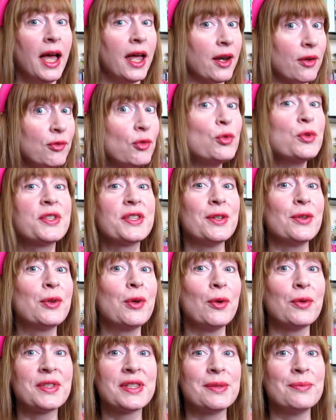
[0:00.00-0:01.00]
and I've also
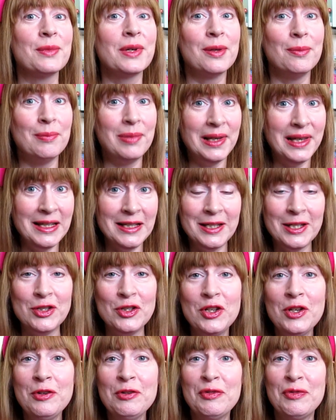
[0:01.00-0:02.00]
got some completely
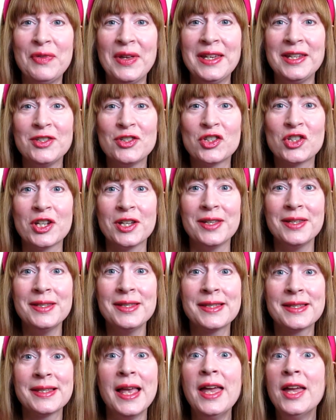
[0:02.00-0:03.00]
new
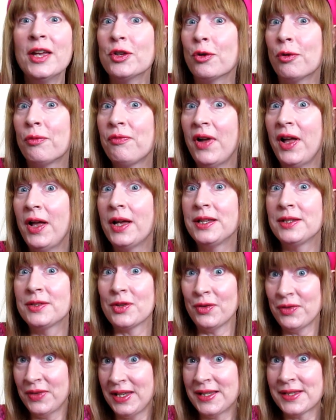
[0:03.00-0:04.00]
features. You'll find
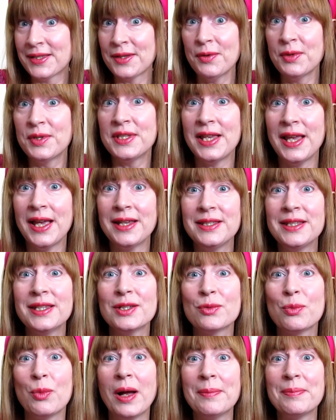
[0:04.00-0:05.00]
on the
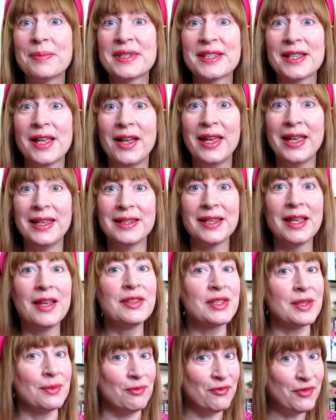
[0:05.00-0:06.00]
associated website
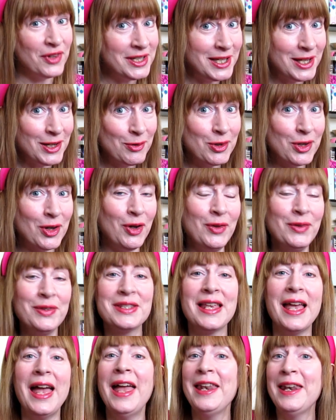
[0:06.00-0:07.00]
some video
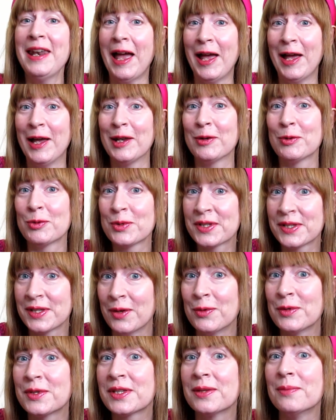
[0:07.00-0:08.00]
content and
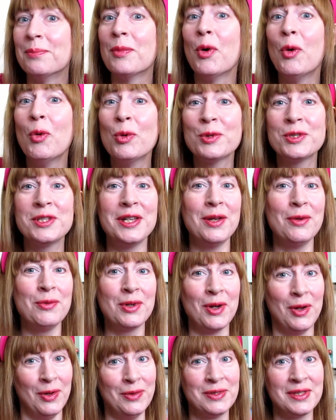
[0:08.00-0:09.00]
also some audio
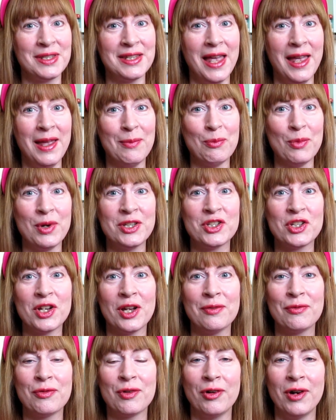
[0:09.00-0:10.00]
content which
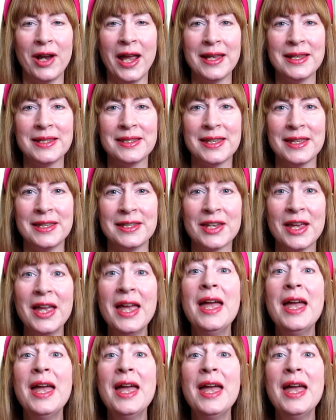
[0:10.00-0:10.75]
I've created,